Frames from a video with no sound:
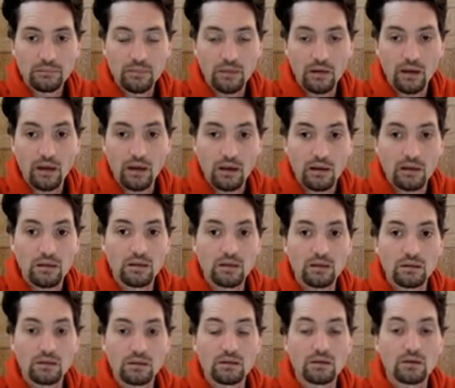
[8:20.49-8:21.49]
and
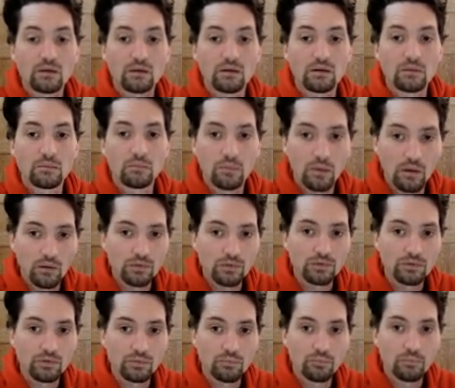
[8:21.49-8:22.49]
the
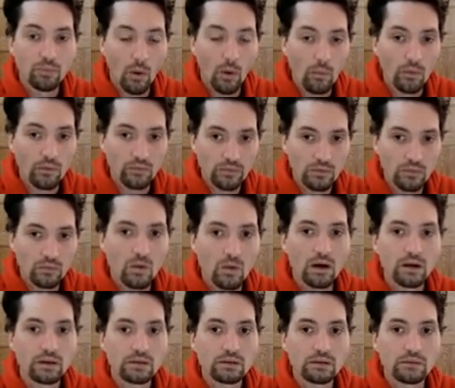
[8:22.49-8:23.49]
most powerful
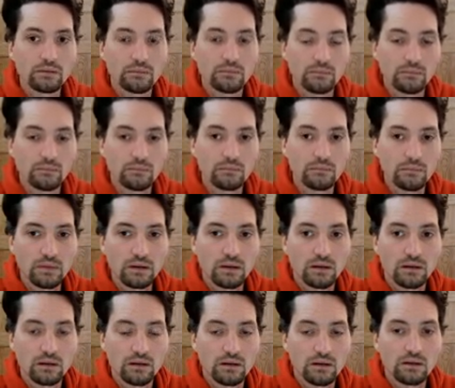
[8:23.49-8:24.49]
one
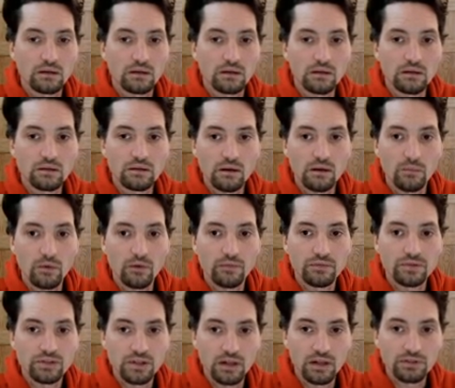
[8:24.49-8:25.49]
in terms of
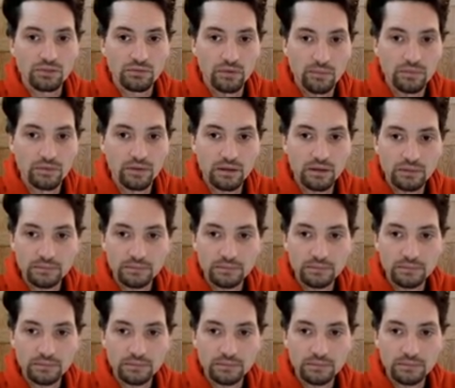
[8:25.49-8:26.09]
shell scripting,